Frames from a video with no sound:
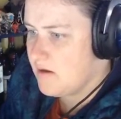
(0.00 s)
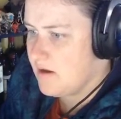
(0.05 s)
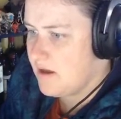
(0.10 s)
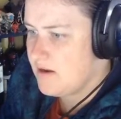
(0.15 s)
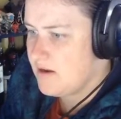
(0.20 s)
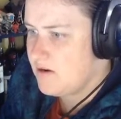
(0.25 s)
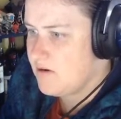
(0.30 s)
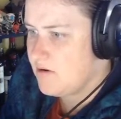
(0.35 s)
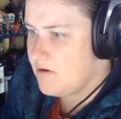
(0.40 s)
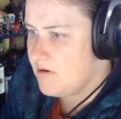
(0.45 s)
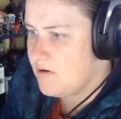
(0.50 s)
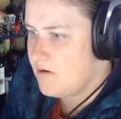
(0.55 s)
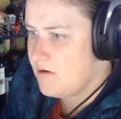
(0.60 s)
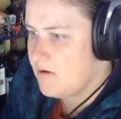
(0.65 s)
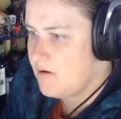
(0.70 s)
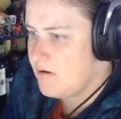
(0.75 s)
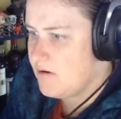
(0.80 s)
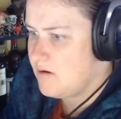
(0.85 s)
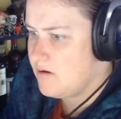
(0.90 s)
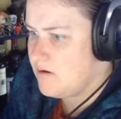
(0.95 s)
They
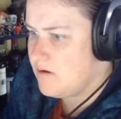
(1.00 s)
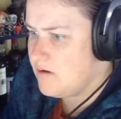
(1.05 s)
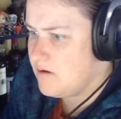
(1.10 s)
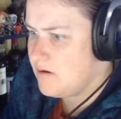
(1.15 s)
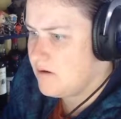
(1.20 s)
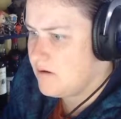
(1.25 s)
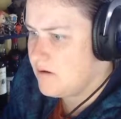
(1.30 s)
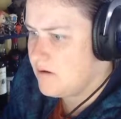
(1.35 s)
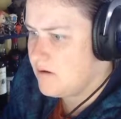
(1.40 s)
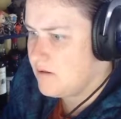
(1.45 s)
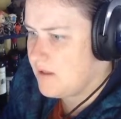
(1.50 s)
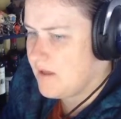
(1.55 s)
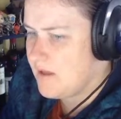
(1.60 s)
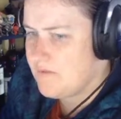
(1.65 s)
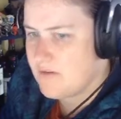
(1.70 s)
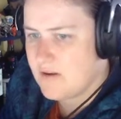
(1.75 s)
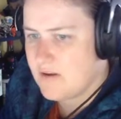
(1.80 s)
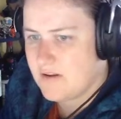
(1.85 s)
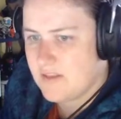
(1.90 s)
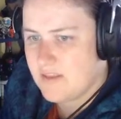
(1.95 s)
have
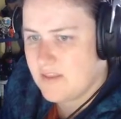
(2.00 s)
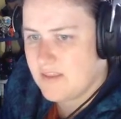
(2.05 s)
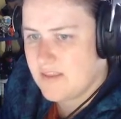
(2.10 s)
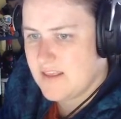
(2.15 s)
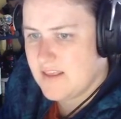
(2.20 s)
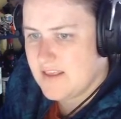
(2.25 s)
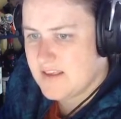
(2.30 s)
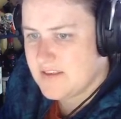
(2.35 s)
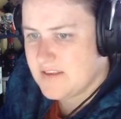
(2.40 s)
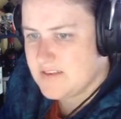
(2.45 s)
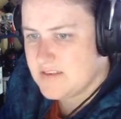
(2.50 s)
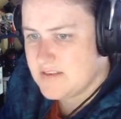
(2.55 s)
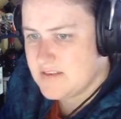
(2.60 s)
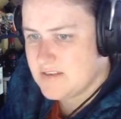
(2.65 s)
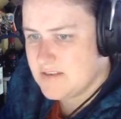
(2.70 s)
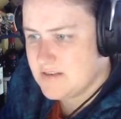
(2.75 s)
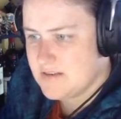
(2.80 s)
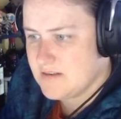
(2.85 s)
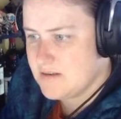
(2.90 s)
kind of this,